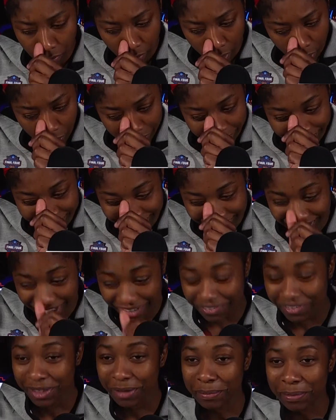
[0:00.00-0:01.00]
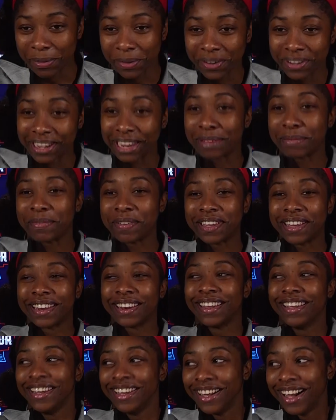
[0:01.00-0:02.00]
Oh, that's definitely important. I mean,
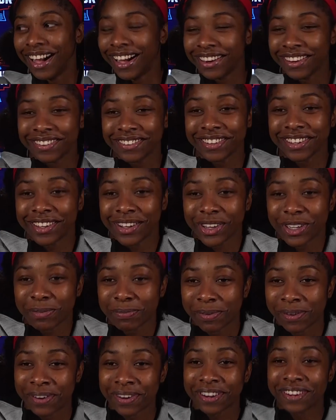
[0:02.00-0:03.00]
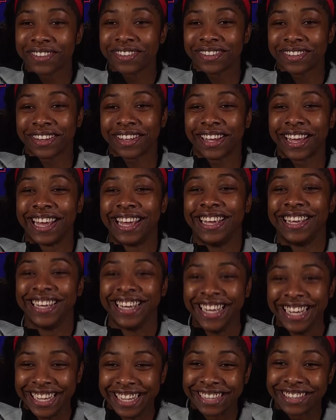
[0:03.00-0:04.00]
honestly, Coach Barnes, like,
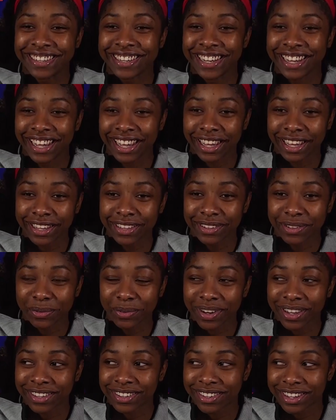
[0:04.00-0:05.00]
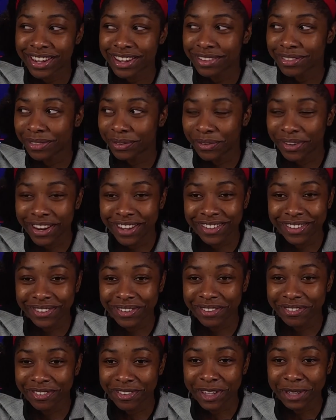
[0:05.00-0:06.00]
she hates when I take threes on the
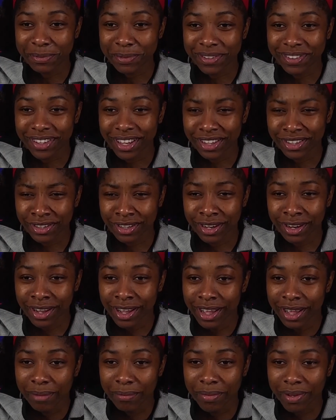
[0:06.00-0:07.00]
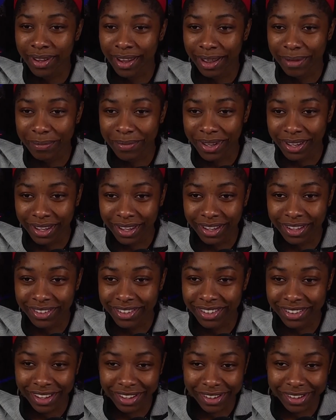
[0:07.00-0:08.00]
first possession. But, I mean,
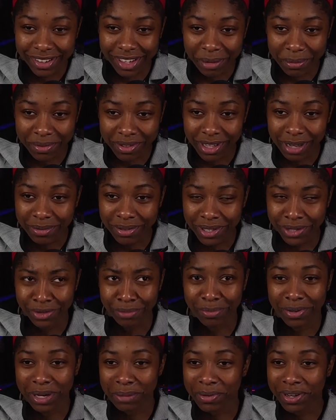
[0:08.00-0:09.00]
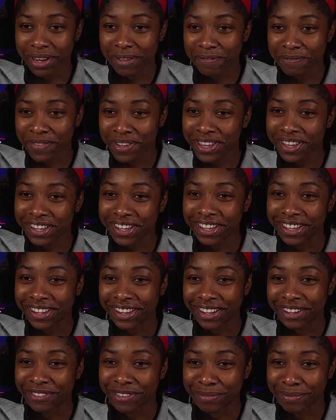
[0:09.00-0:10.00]
she's not going to tell me to stop shooting. But, I mean, I'm feeling it,
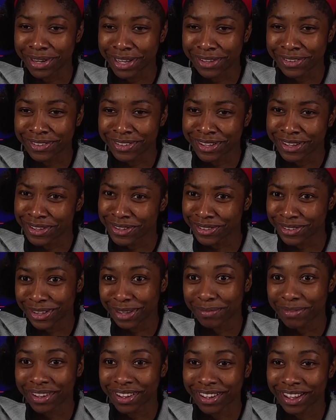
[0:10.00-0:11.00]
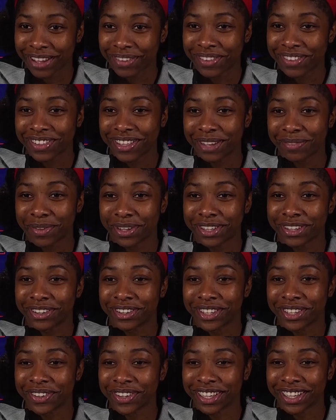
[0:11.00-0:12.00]
like, from downtown. So, I mean, obviously I'm about to
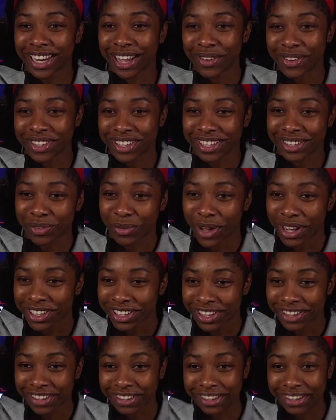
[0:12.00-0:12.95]
shoot it. And I was just watching how the